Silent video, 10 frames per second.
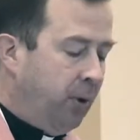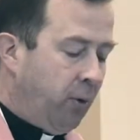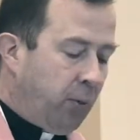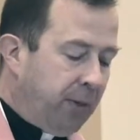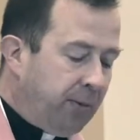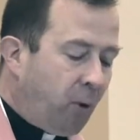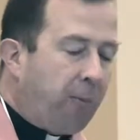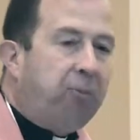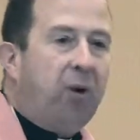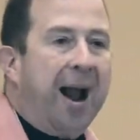when the more
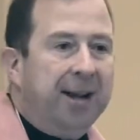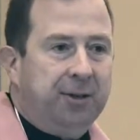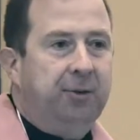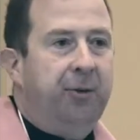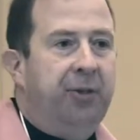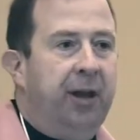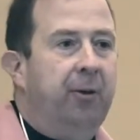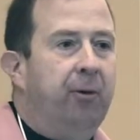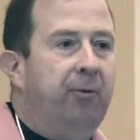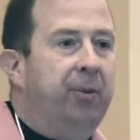practical thing
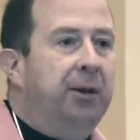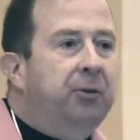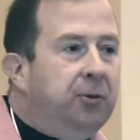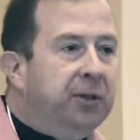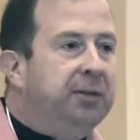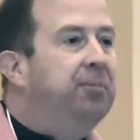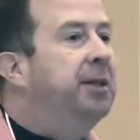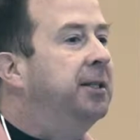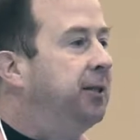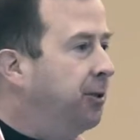would have been to
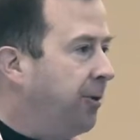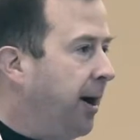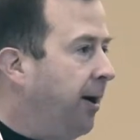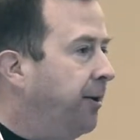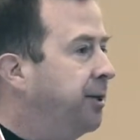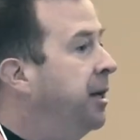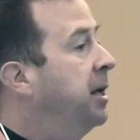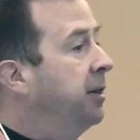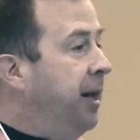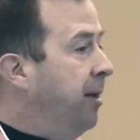dismiss the crowds,
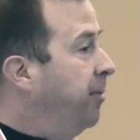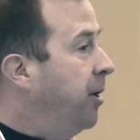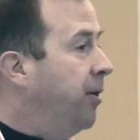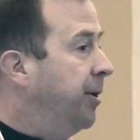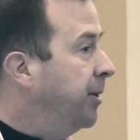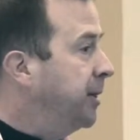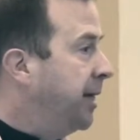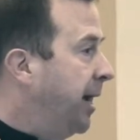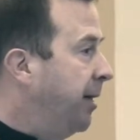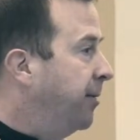let them go into the
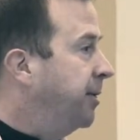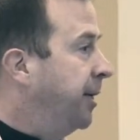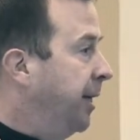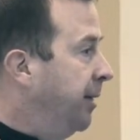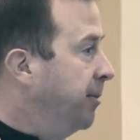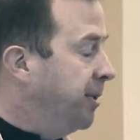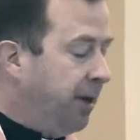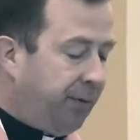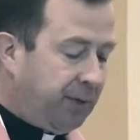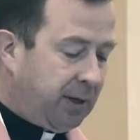towns and get
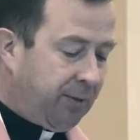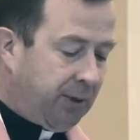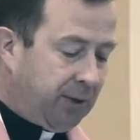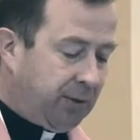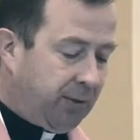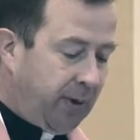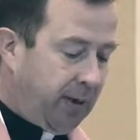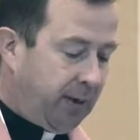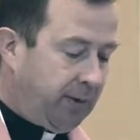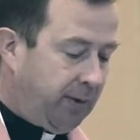themselves something to
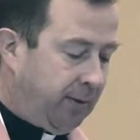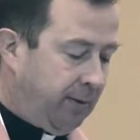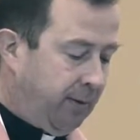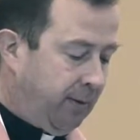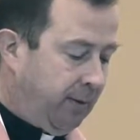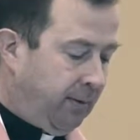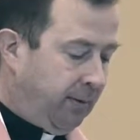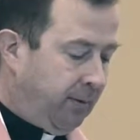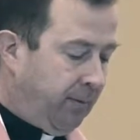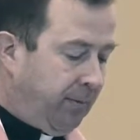eat.
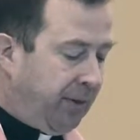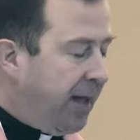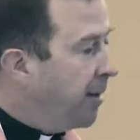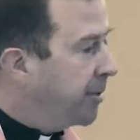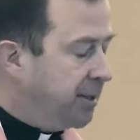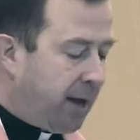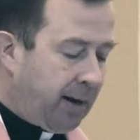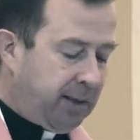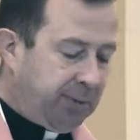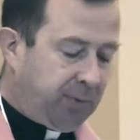But that was not
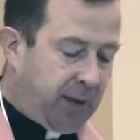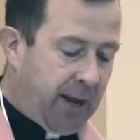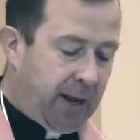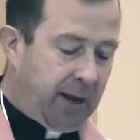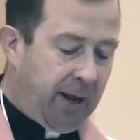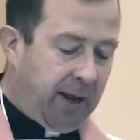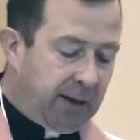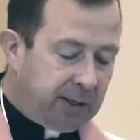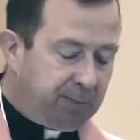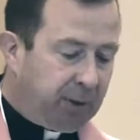his plan.
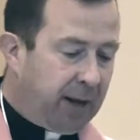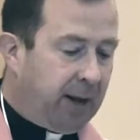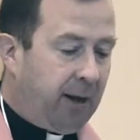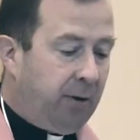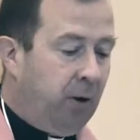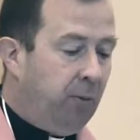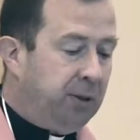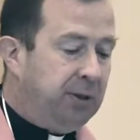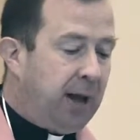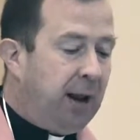His plan
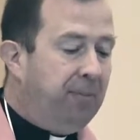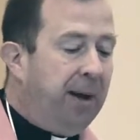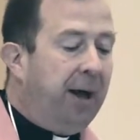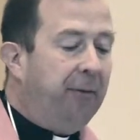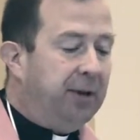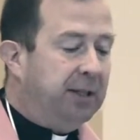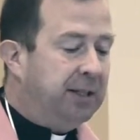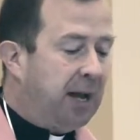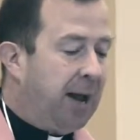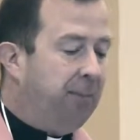was not about the
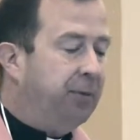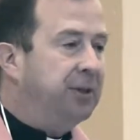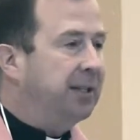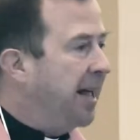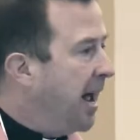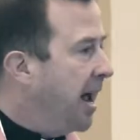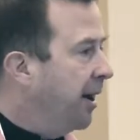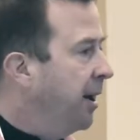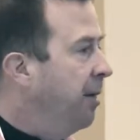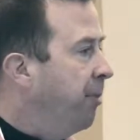disciples'
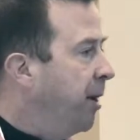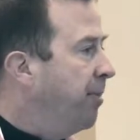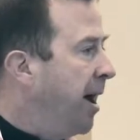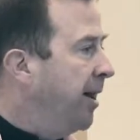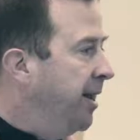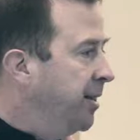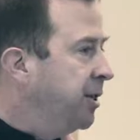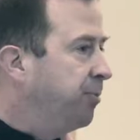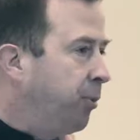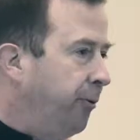lack, but about his
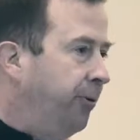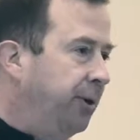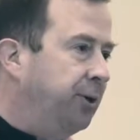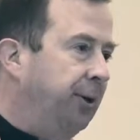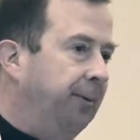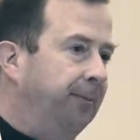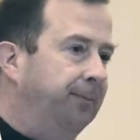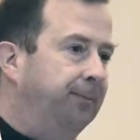provision.